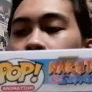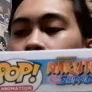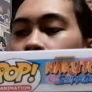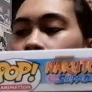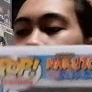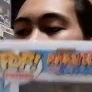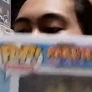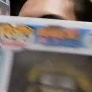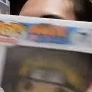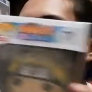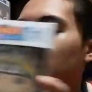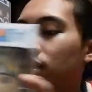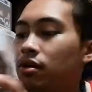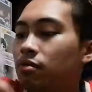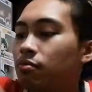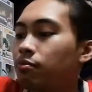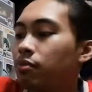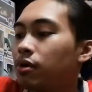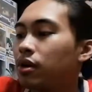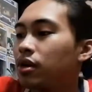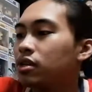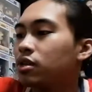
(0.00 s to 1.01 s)
already
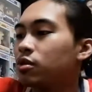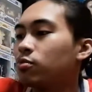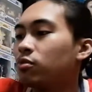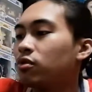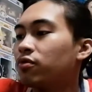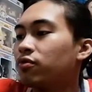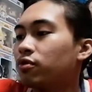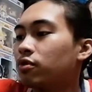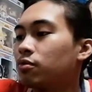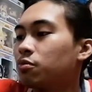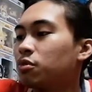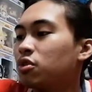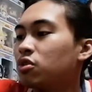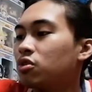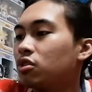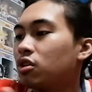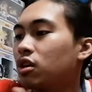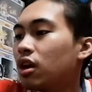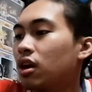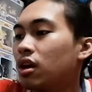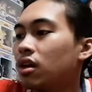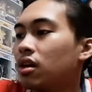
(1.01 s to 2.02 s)
impossible for me to
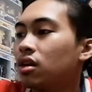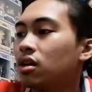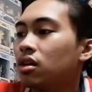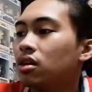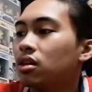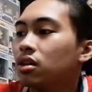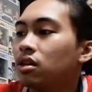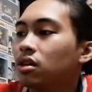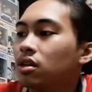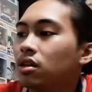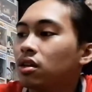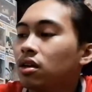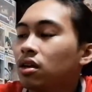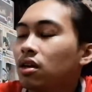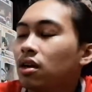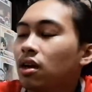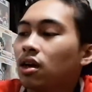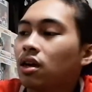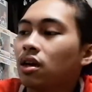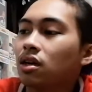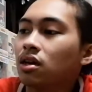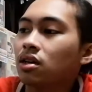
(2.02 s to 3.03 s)
get it.
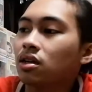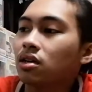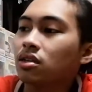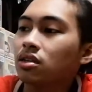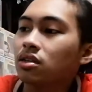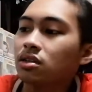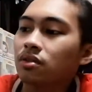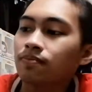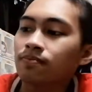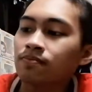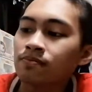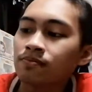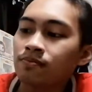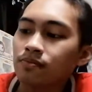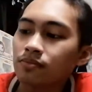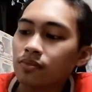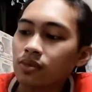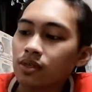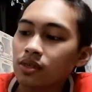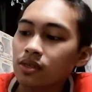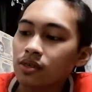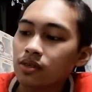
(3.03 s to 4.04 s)
Like
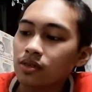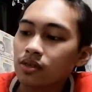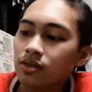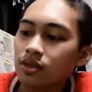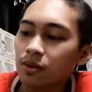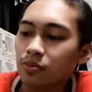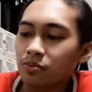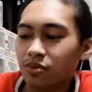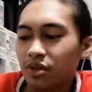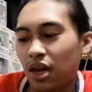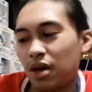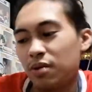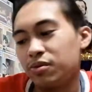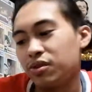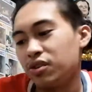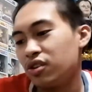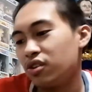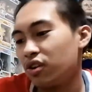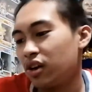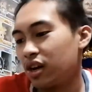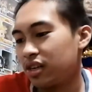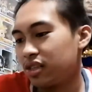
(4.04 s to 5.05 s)
sometimes,
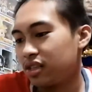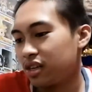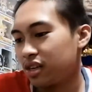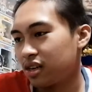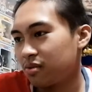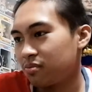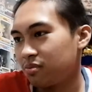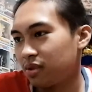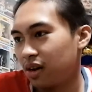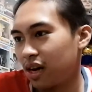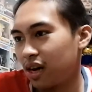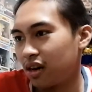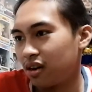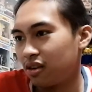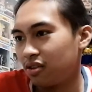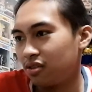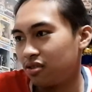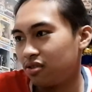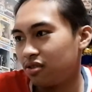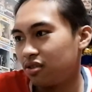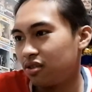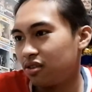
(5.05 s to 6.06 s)
I think
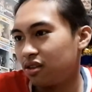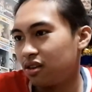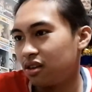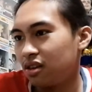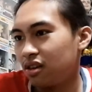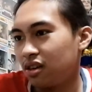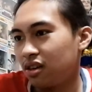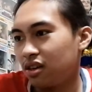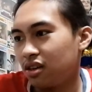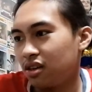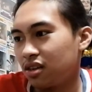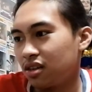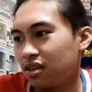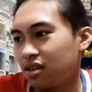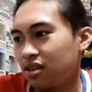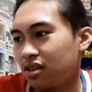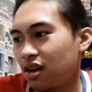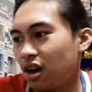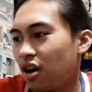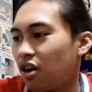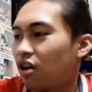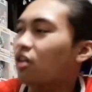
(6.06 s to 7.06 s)
about
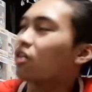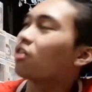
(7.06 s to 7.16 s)
I